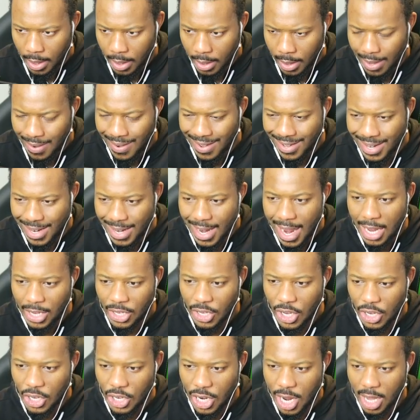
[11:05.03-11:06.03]
Now, I did
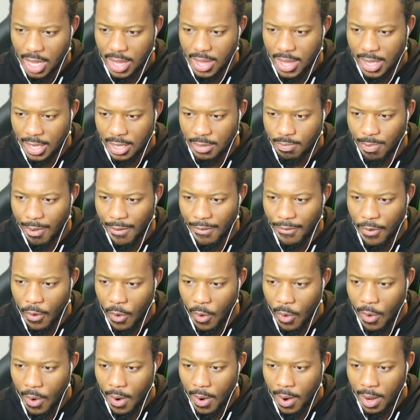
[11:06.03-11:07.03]
actually check this
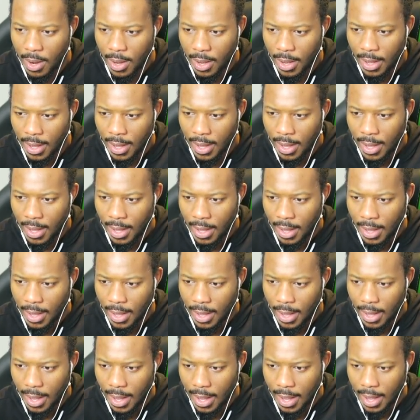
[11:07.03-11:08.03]
before,
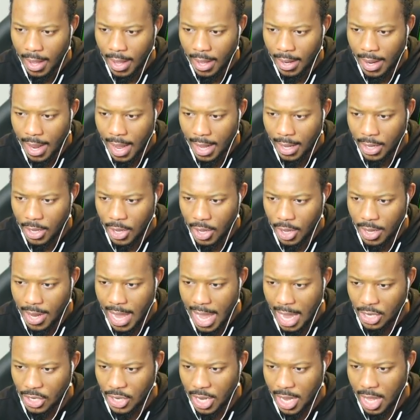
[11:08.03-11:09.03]
and I couldn't
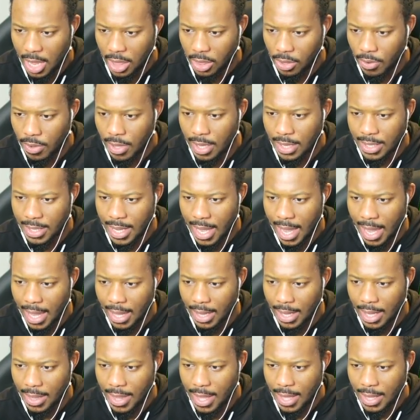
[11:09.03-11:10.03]
actually get through this gate.
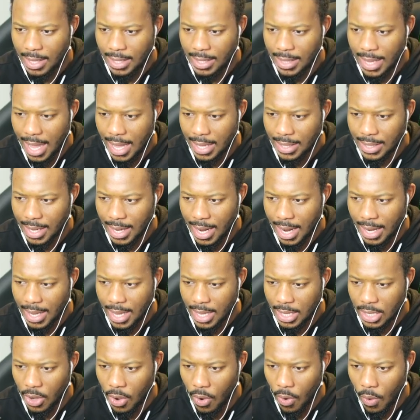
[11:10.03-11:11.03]
And I think this gate said I
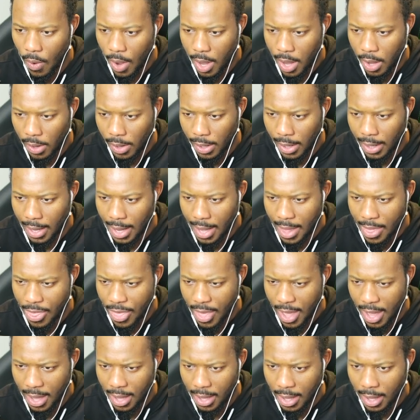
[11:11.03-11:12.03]
need to oil it, I
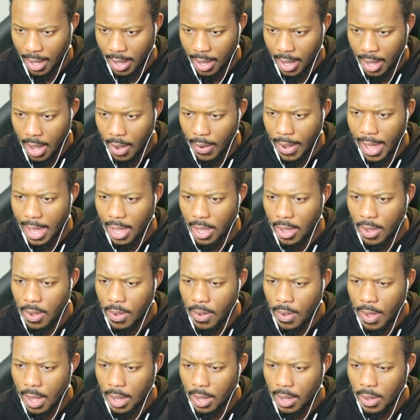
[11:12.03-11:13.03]
think. Okay,
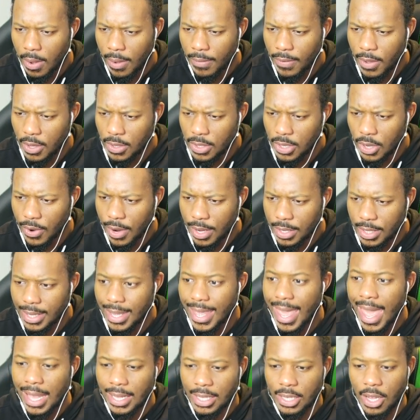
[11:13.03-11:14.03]
you you have used the grease.
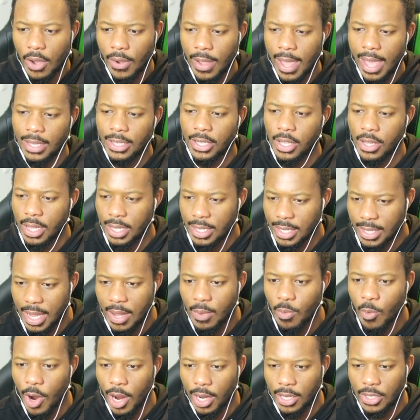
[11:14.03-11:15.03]
Yes, okay, so this
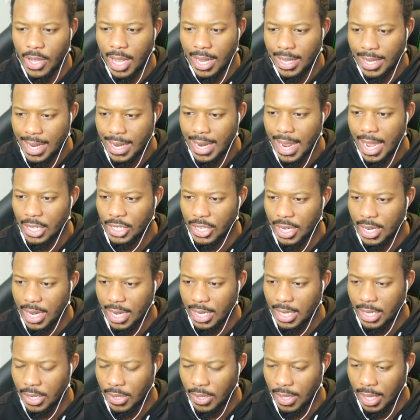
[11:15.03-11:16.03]
did work. So I did actually need
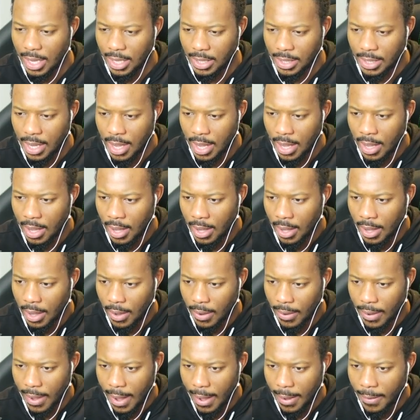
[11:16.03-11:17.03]
to do this.
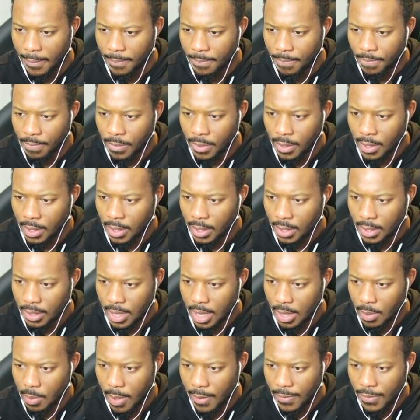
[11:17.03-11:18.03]
Okay. Now
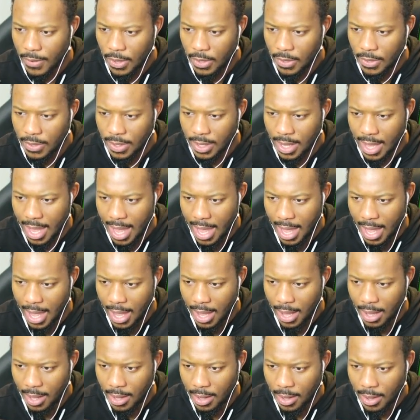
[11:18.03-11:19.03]
that we've used
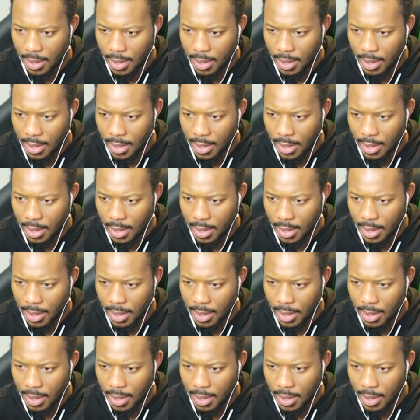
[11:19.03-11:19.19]
that,